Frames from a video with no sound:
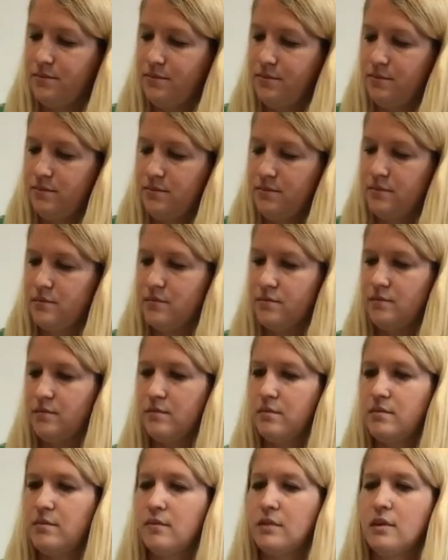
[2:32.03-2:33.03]

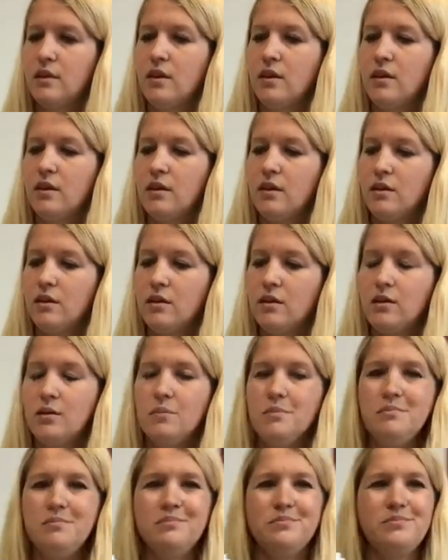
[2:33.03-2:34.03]

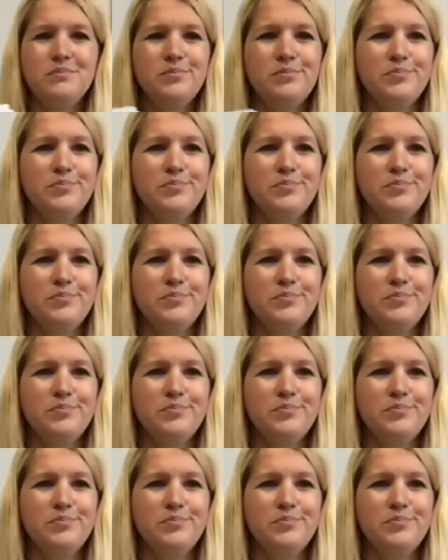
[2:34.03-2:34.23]
(silence)